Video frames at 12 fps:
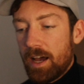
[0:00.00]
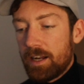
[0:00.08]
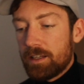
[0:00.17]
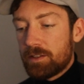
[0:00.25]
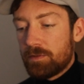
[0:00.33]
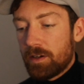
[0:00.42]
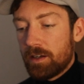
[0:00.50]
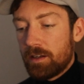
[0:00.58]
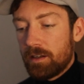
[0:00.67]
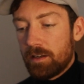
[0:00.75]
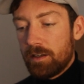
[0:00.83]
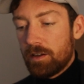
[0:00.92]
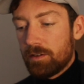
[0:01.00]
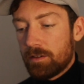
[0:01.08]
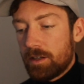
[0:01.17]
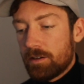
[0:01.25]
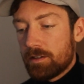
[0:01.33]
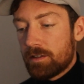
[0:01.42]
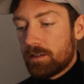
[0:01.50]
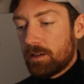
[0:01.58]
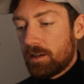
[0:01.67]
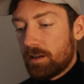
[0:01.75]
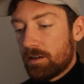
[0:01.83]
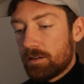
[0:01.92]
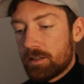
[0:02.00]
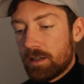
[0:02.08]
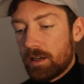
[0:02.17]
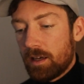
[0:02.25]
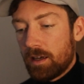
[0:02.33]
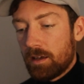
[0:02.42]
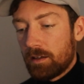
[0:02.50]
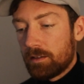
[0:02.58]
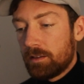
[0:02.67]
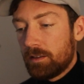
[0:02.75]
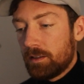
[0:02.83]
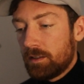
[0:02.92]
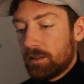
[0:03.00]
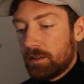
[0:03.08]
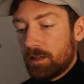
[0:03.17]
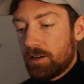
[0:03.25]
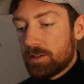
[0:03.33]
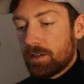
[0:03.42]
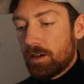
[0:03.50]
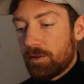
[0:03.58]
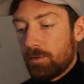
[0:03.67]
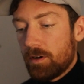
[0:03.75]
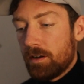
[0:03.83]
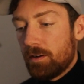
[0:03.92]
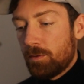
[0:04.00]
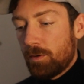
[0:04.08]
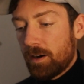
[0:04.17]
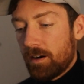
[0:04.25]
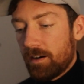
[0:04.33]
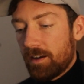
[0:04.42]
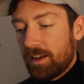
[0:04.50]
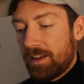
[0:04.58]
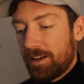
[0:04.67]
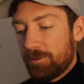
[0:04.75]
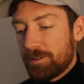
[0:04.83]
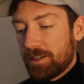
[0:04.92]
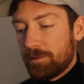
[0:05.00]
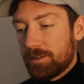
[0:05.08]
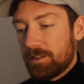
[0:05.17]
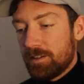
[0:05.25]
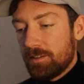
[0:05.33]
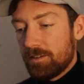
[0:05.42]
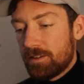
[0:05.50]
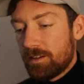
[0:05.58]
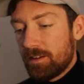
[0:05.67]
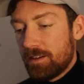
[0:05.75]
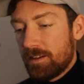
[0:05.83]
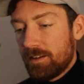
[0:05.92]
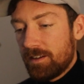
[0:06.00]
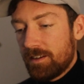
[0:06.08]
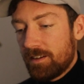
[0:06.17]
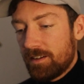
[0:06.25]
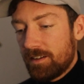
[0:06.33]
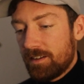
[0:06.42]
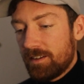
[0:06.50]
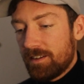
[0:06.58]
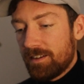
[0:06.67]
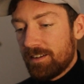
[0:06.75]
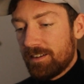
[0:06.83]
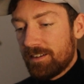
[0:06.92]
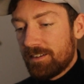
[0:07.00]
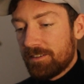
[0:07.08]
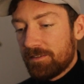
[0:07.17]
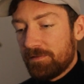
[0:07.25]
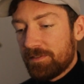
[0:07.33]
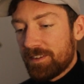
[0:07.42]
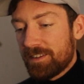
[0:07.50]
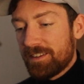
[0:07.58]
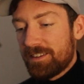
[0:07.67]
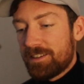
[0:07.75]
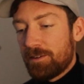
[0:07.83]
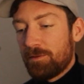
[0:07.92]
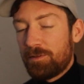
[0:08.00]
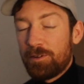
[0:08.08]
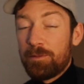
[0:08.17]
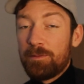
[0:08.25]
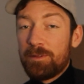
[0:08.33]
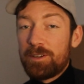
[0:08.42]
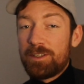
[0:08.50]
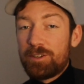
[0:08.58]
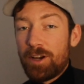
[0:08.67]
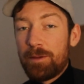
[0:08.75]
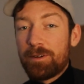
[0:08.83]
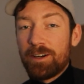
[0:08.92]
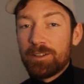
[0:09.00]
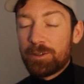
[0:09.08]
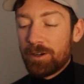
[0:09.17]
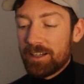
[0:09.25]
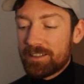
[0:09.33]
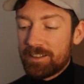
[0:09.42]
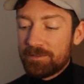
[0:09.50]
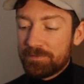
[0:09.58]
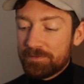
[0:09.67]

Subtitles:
that is fun. You know, here's another one where I was able to use some from Tribe Called Quest.